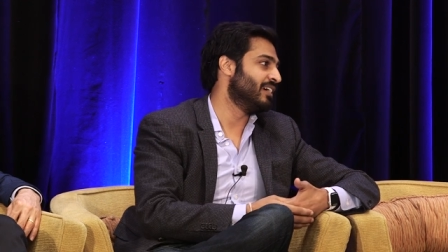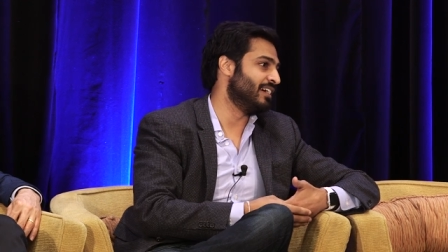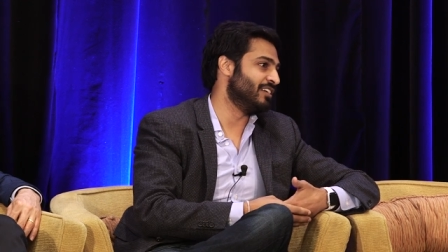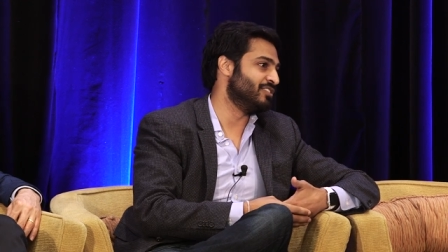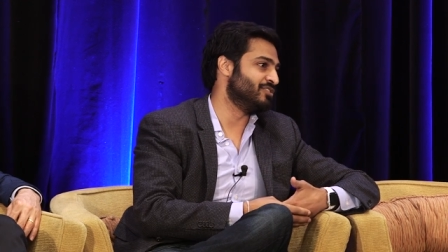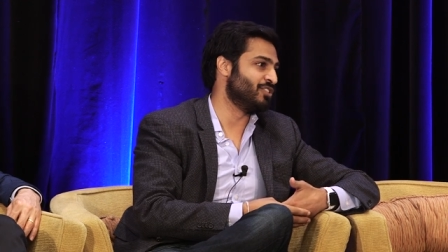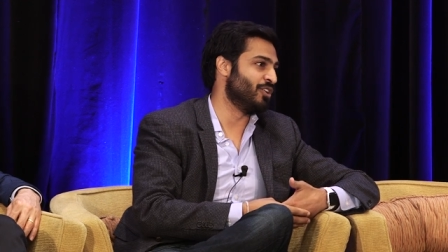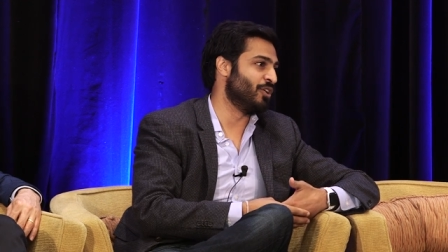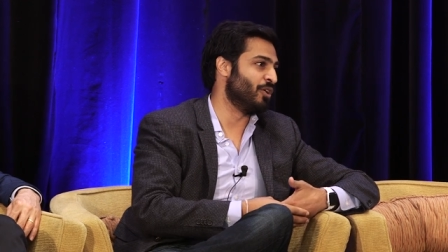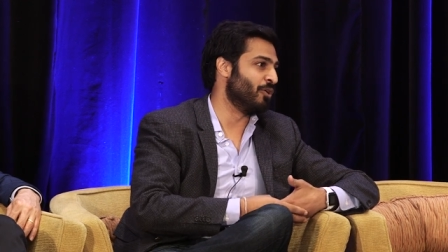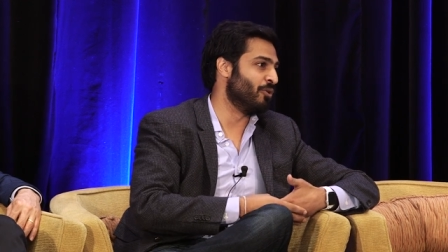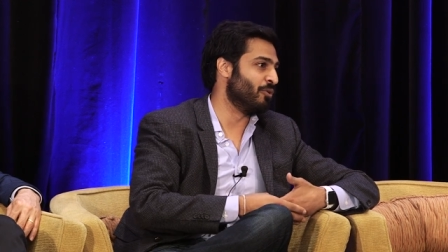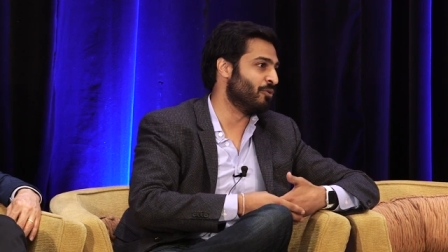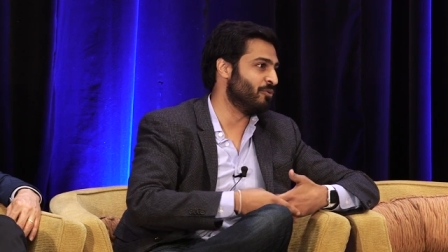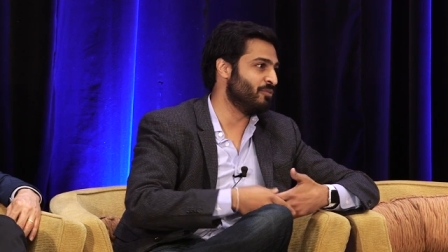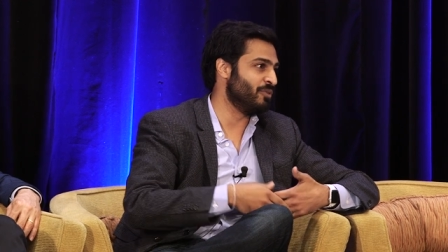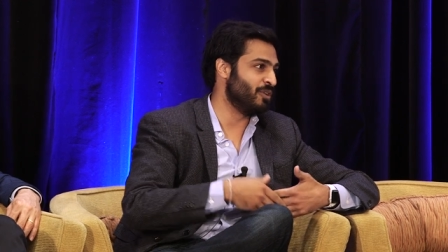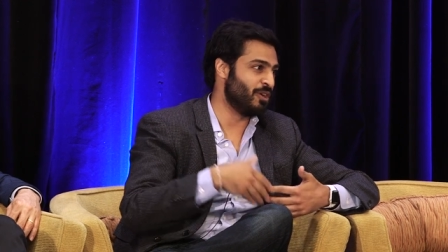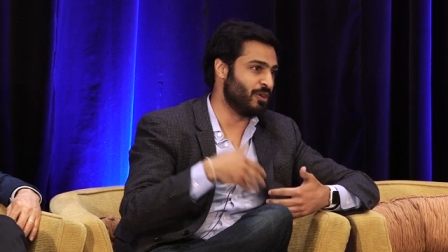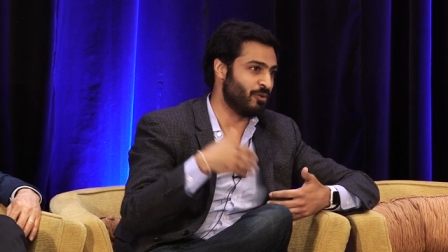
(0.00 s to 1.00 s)
And
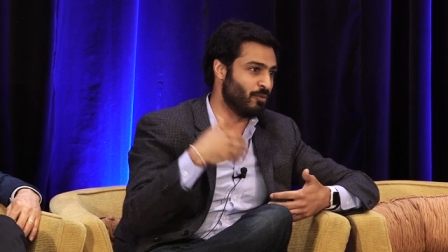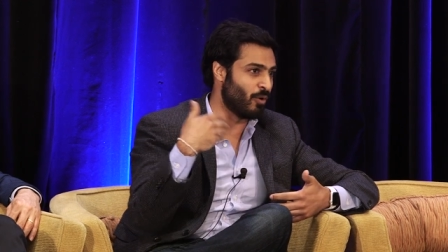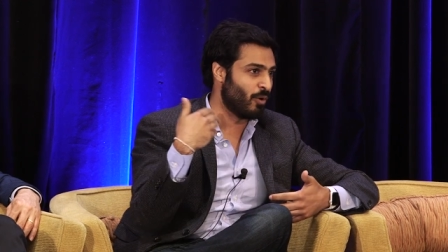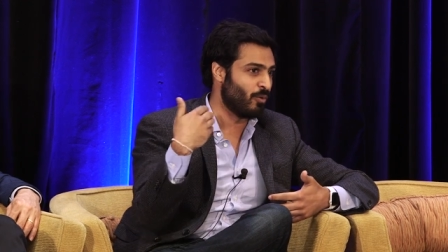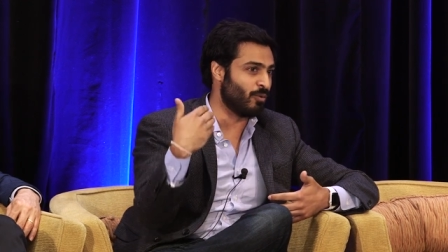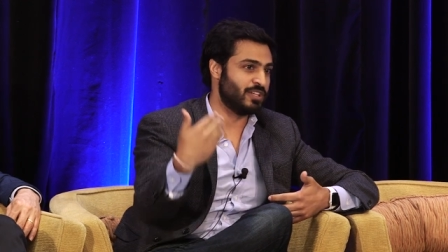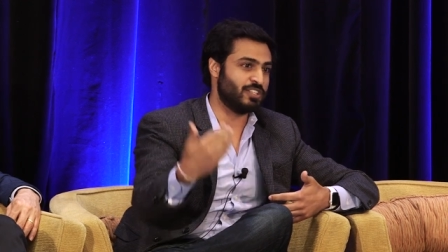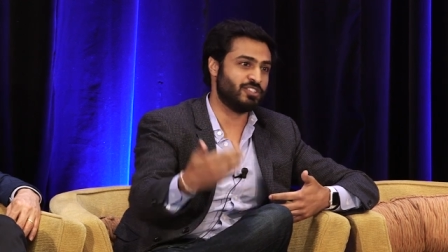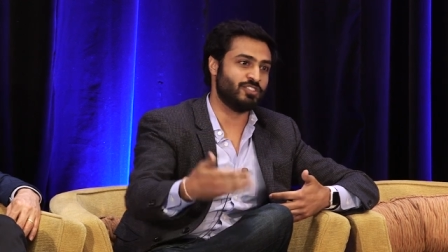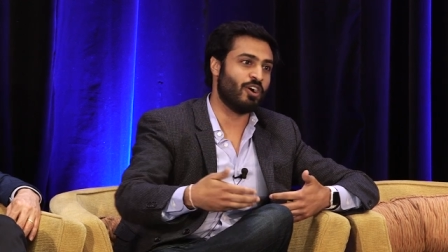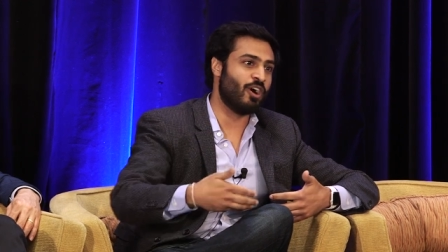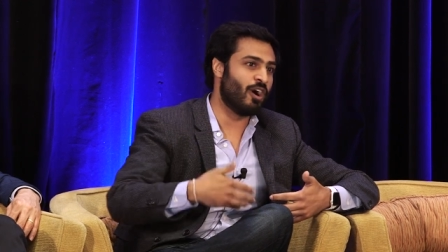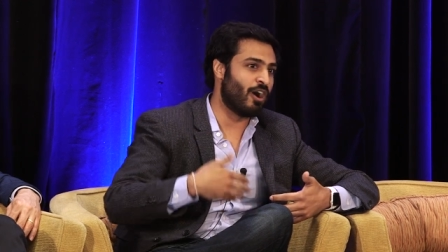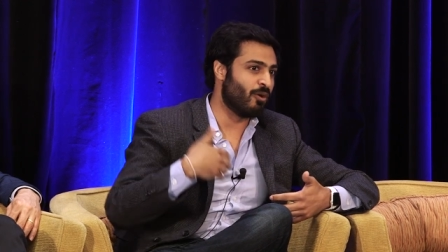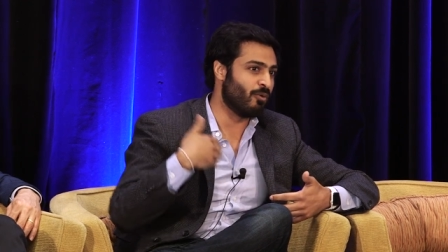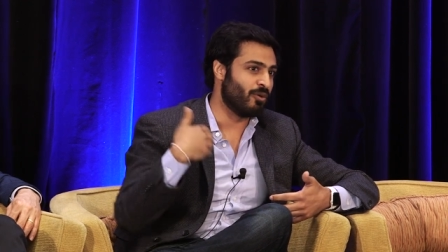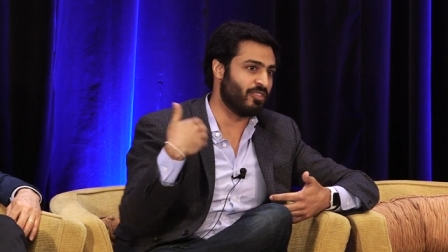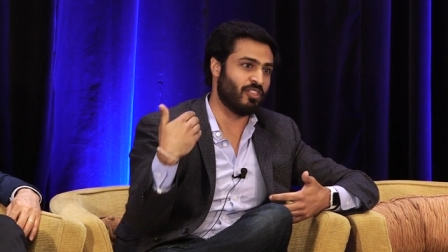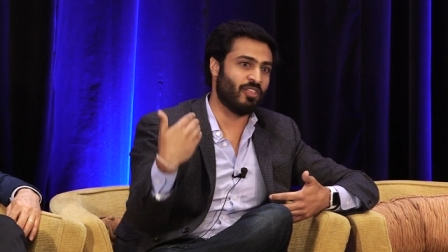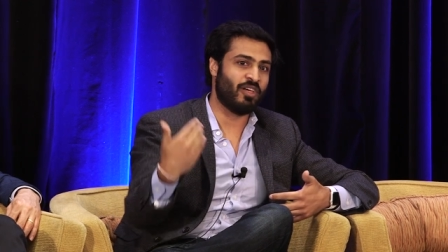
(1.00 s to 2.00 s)
so what we
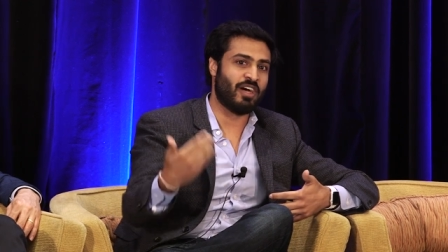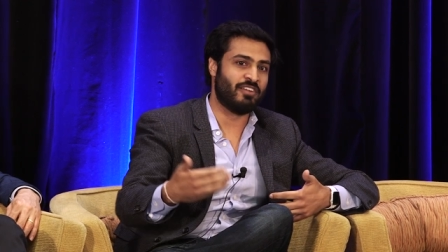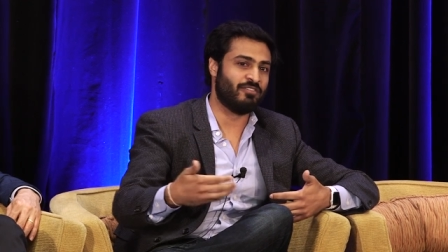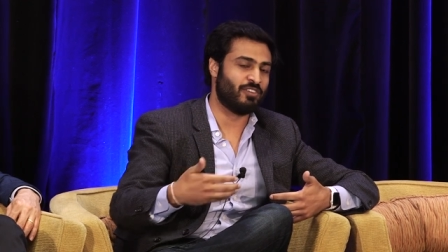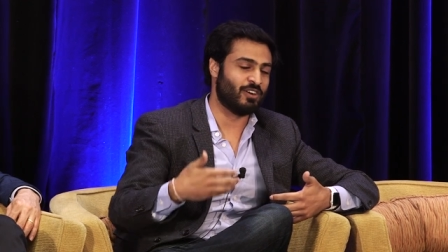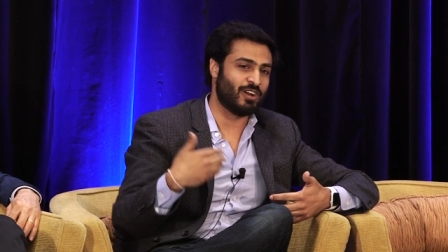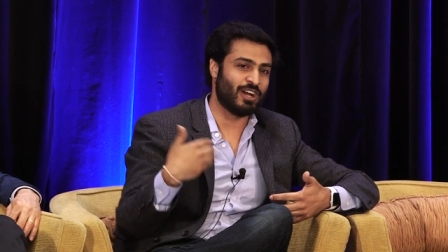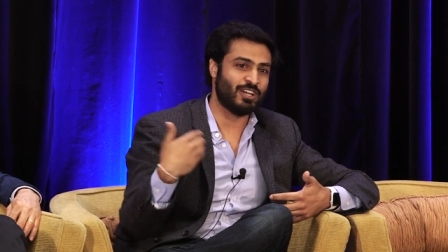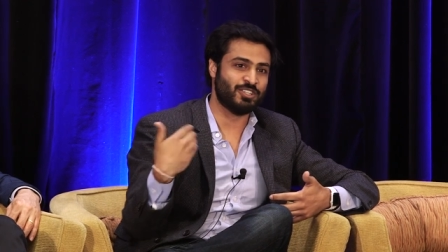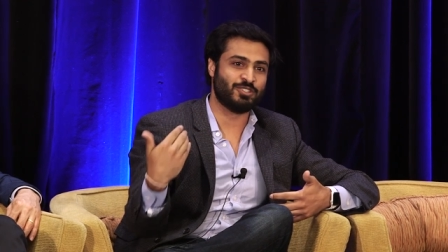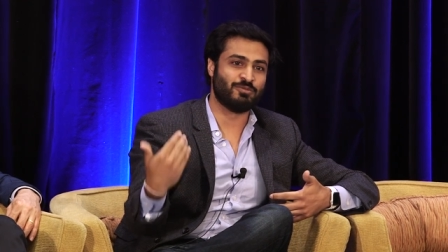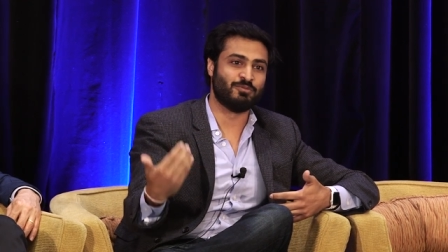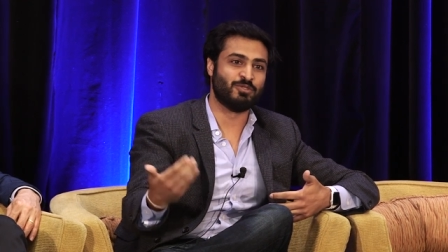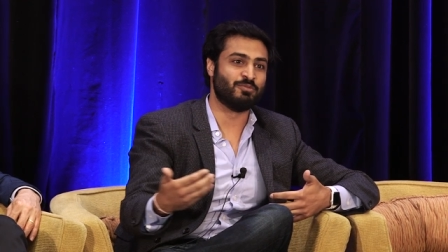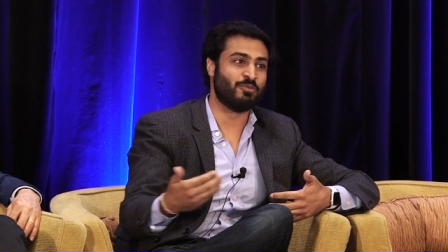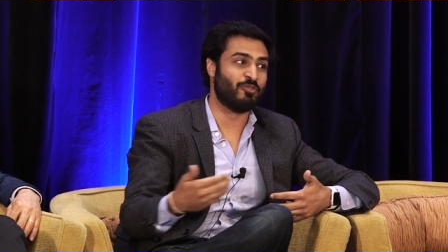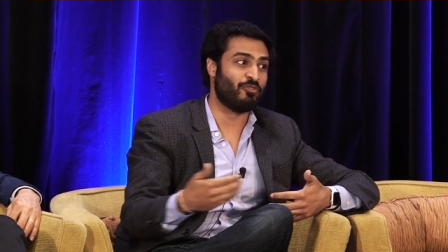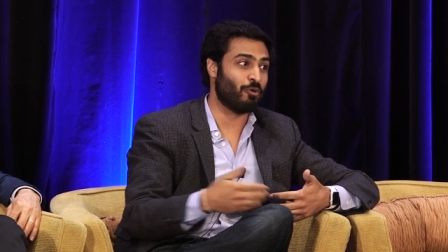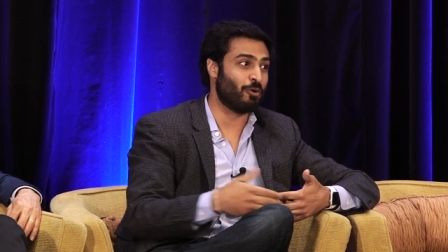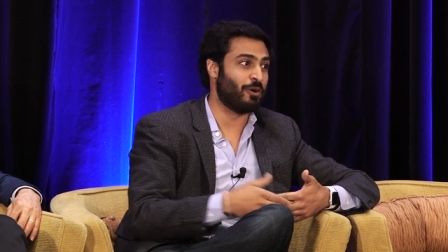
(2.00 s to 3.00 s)
saw with a lot of our
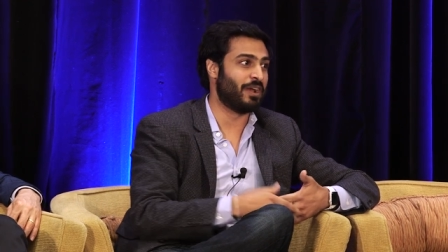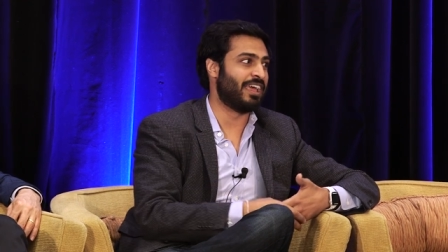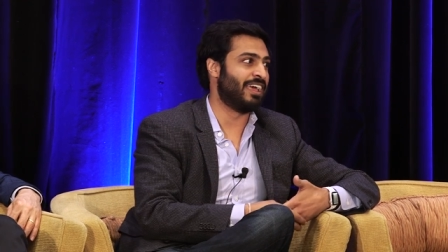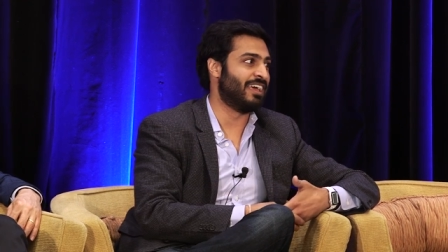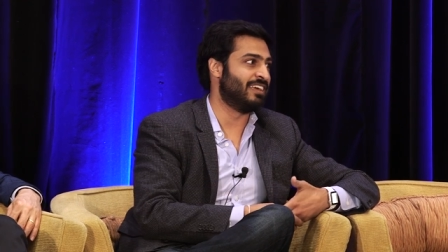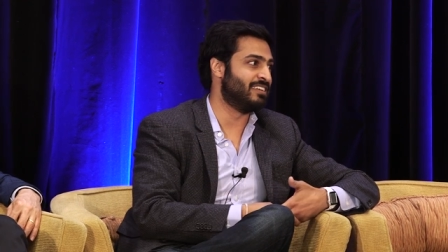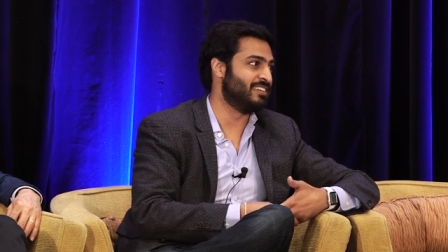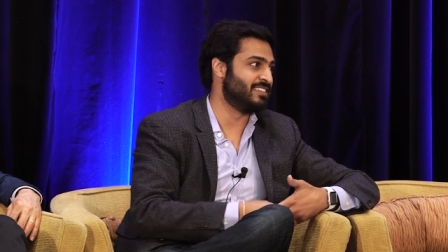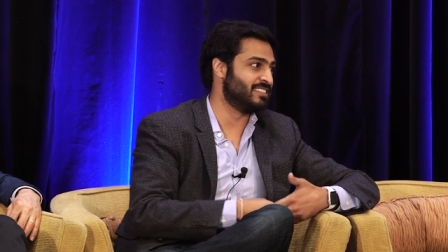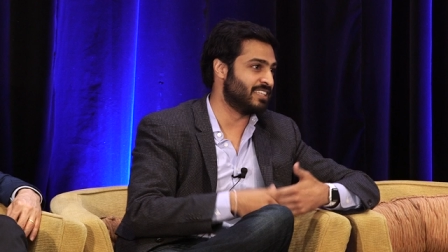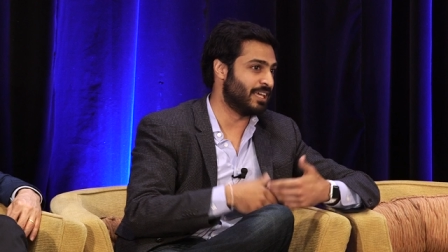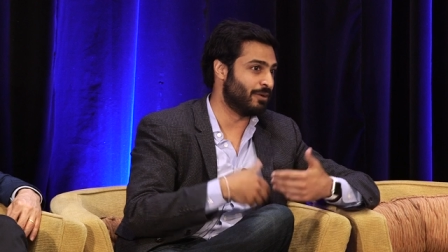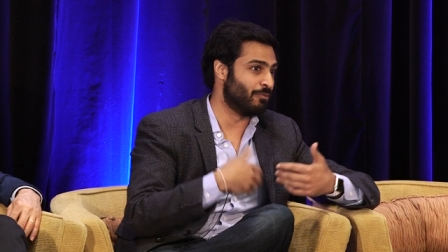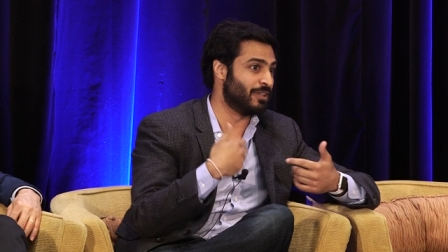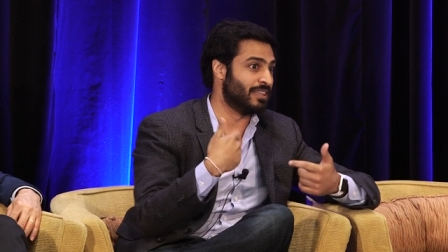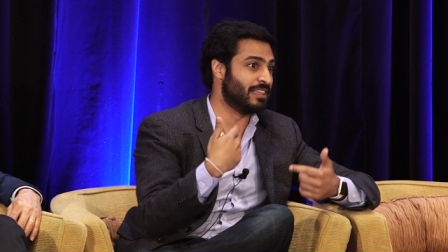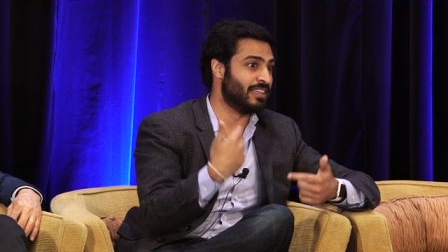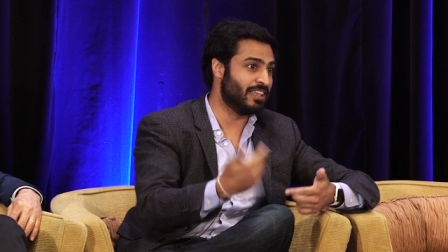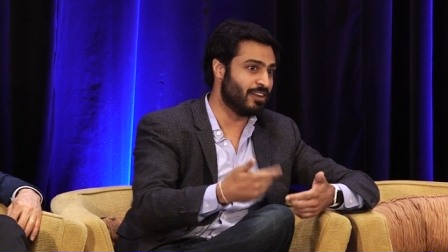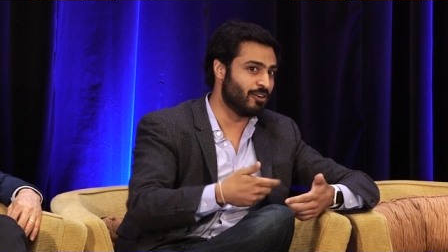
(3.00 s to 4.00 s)
customers beforehand is they
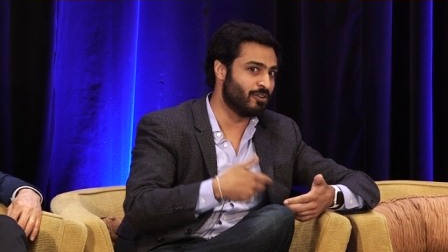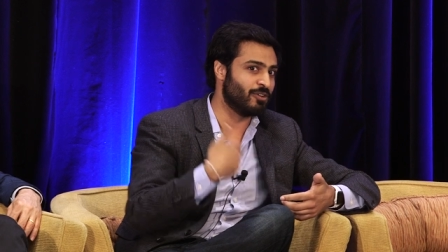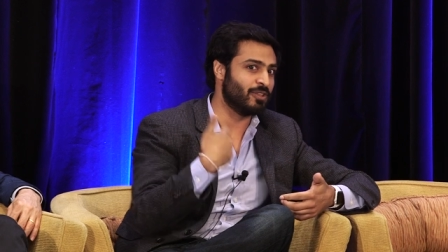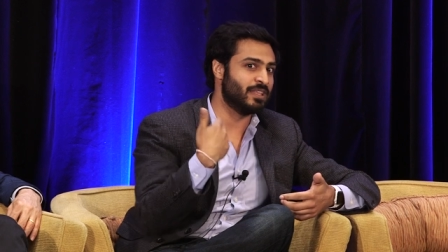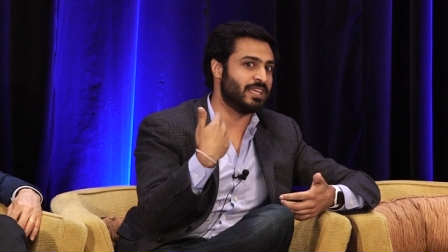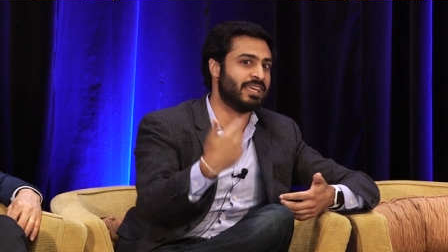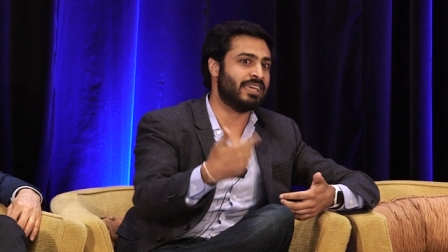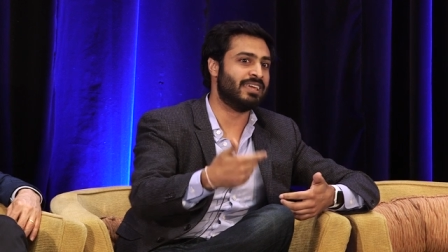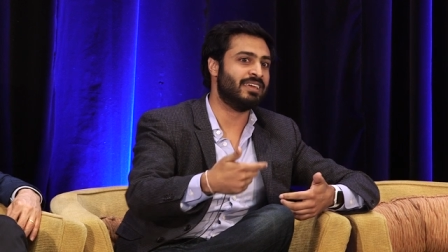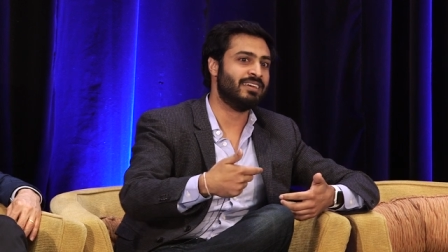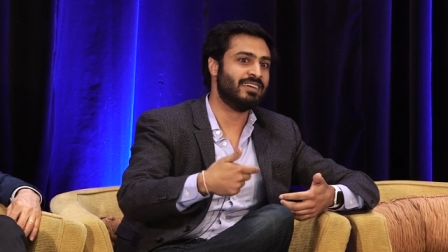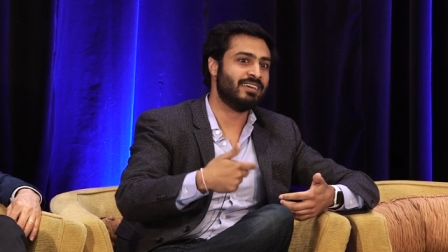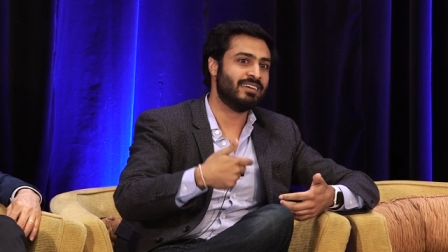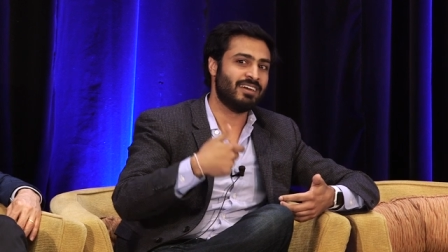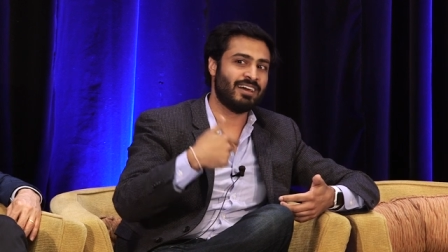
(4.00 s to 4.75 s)
would literally,